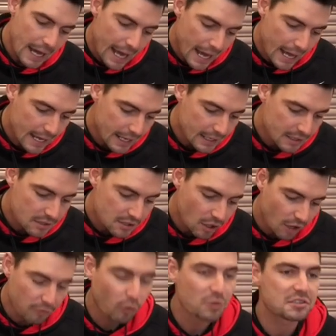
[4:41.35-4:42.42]
And
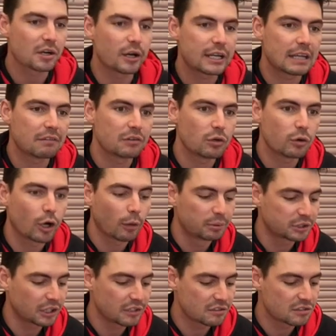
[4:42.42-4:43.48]
I've also given you an
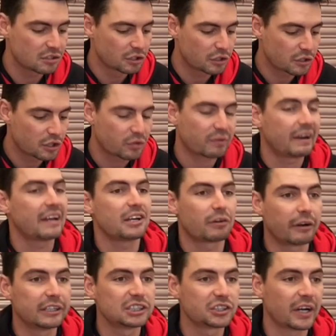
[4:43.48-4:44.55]
option to create
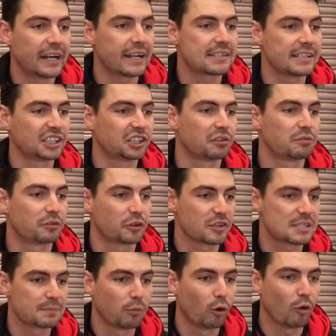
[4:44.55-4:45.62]
your own training session for a
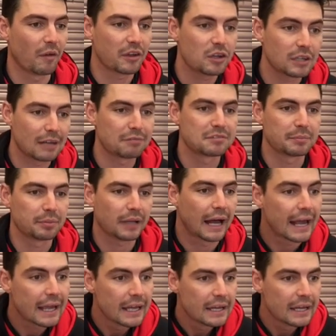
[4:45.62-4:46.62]
sport that you love to play.